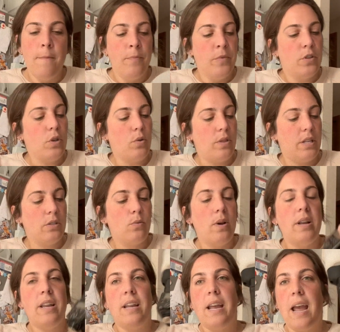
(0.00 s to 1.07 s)
So this
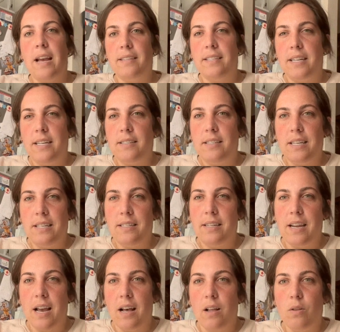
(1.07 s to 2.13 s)
one has
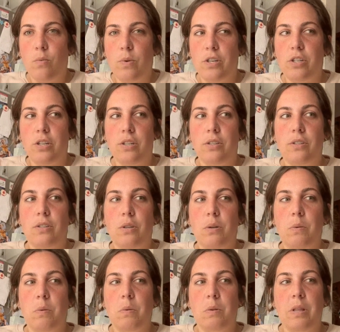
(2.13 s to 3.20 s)
ETTL, which is
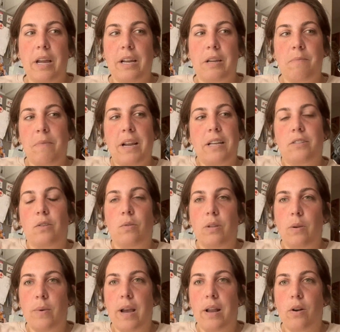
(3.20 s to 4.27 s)
like, I guess the
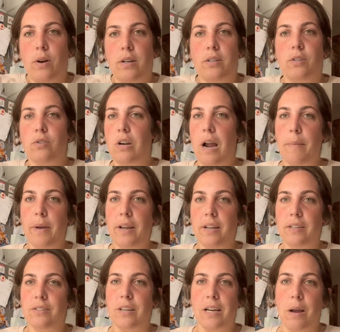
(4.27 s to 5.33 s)
only way I know how to describe it
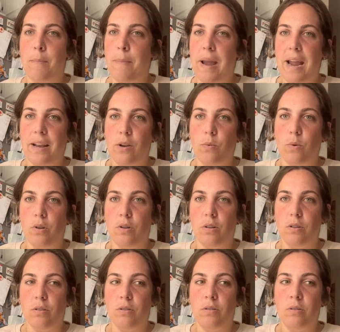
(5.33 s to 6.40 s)
is like a
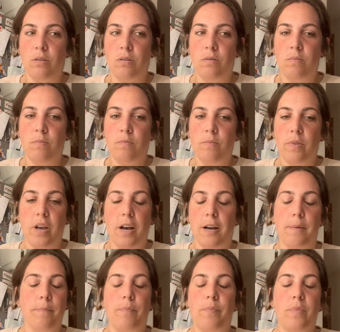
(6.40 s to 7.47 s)
manual,
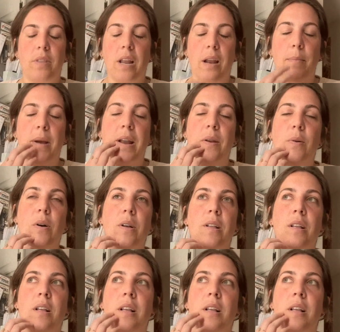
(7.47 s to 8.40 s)
not a manual,